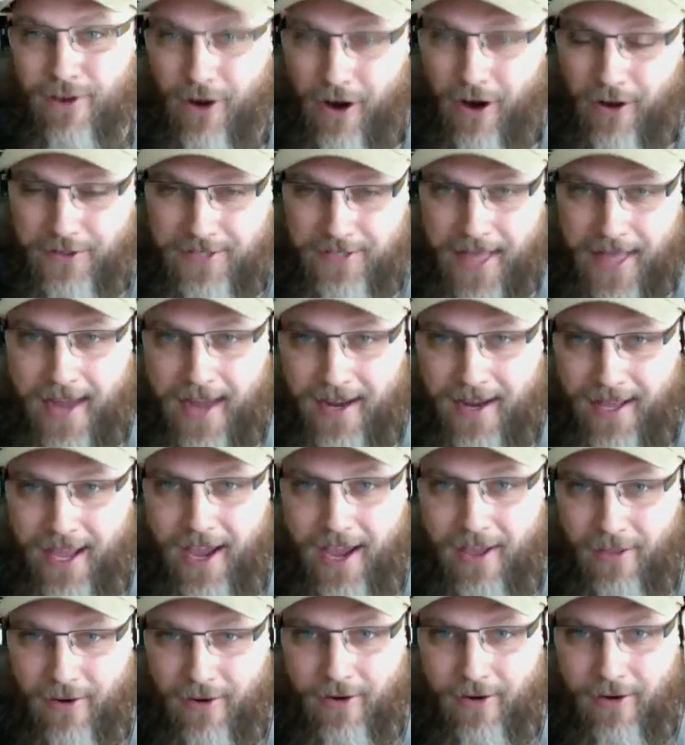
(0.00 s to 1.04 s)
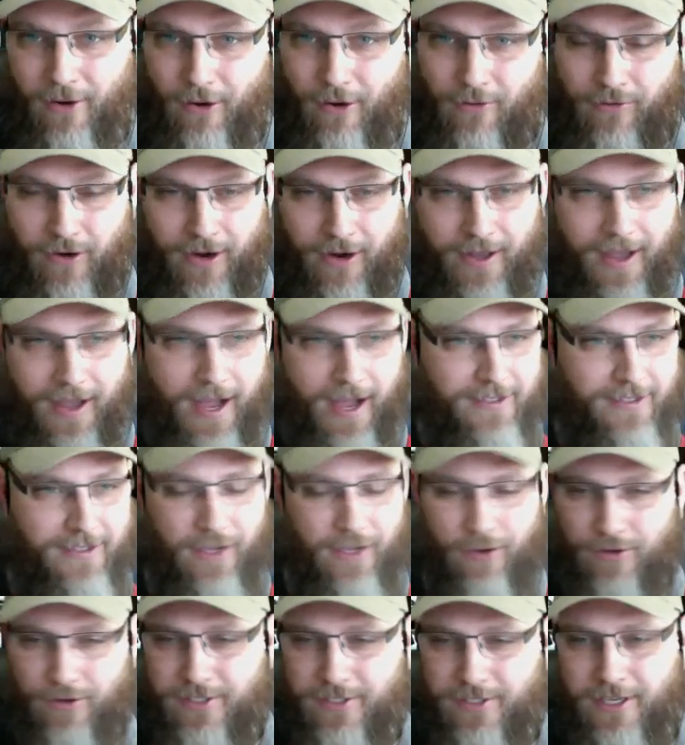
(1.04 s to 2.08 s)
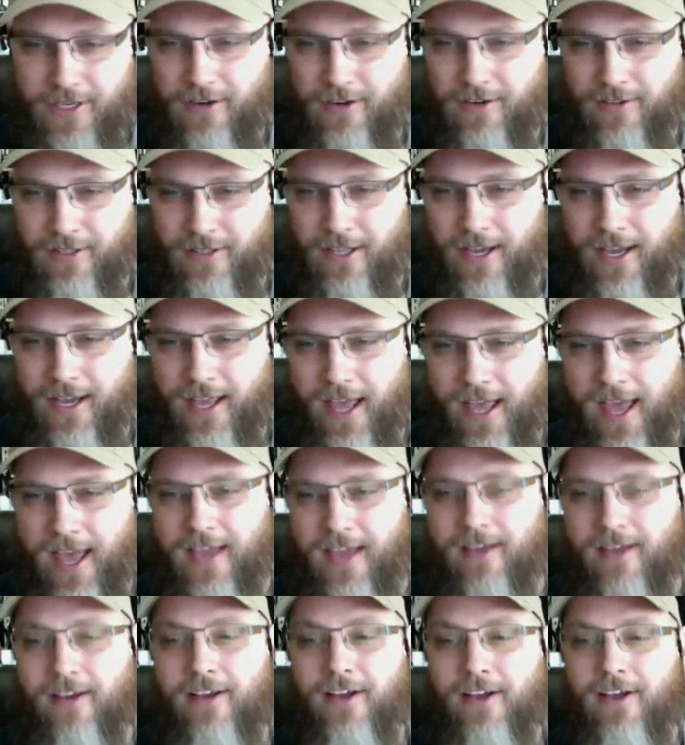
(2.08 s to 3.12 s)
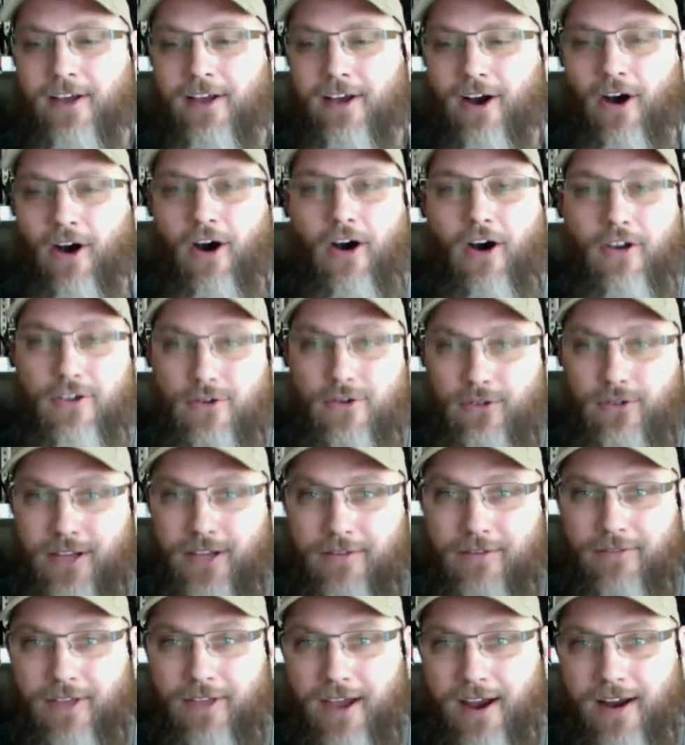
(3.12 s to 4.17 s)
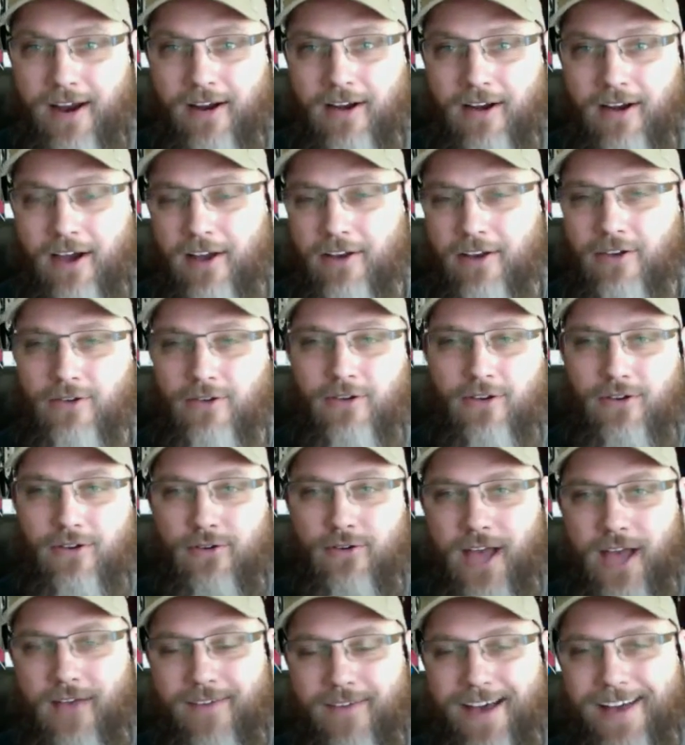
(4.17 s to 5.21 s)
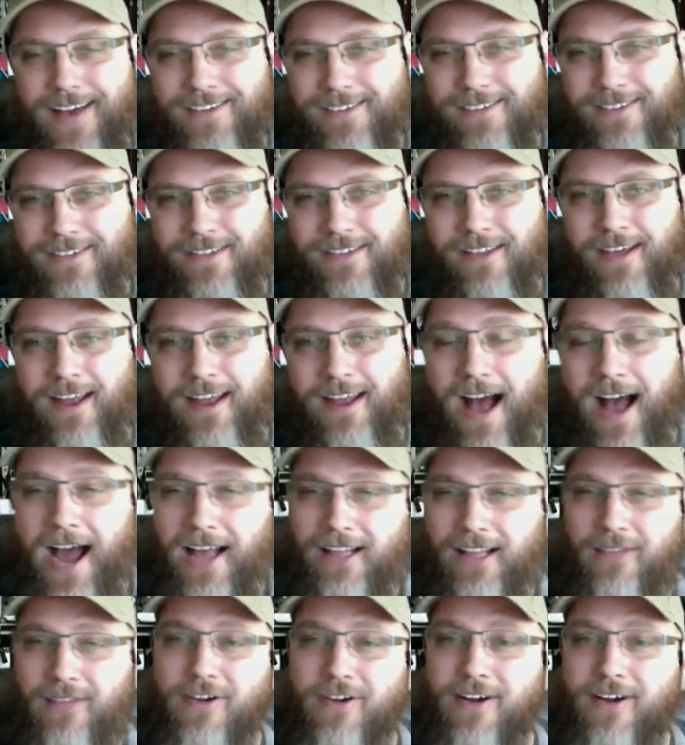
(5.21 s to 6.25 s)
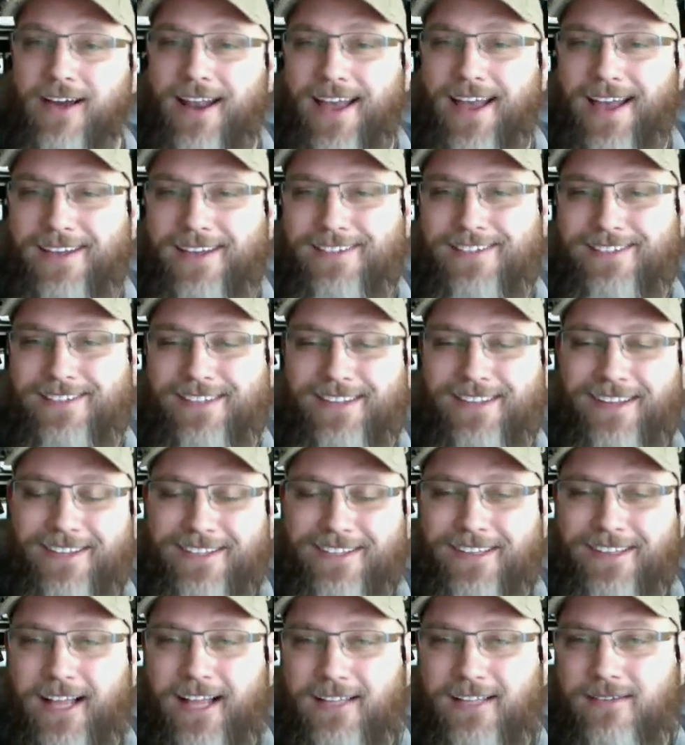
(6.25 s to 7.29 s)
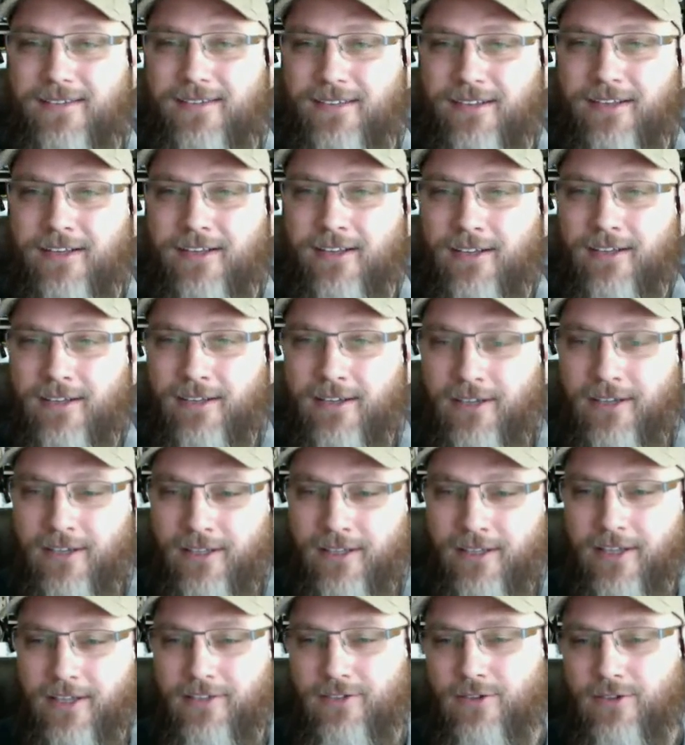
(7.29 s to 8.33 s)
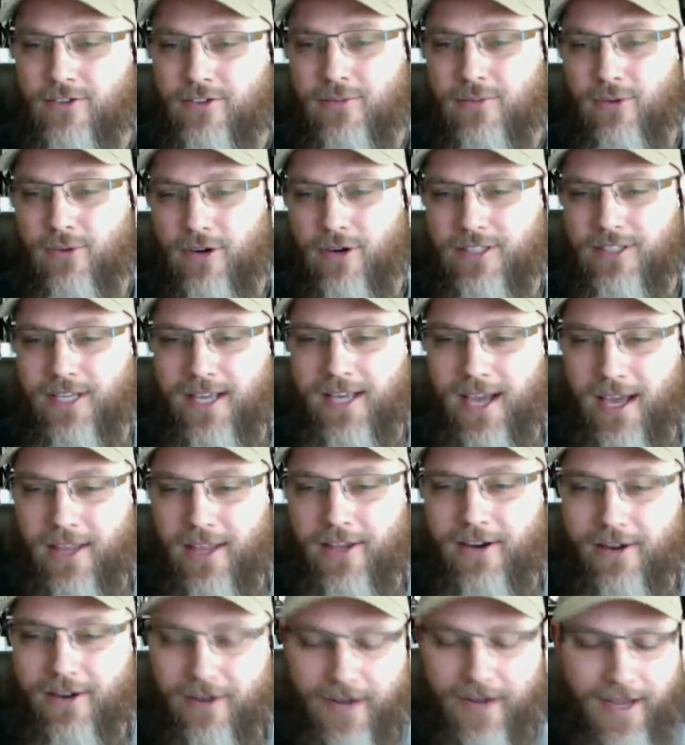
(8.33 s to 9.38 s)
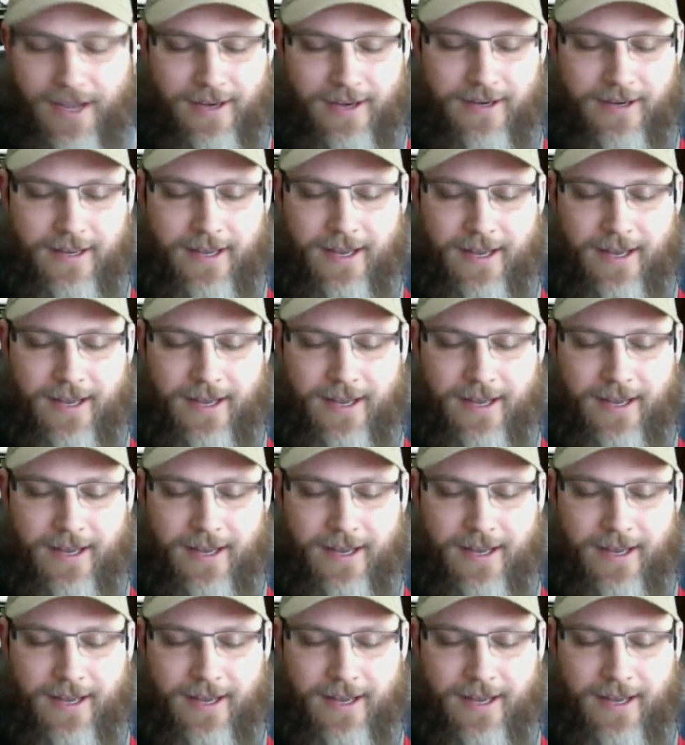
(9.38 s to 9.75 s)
all standing together over a cocktail or dinner and like, hey, oh, you live there and you have access to that. I live here and got access to this. Let's do some work together. And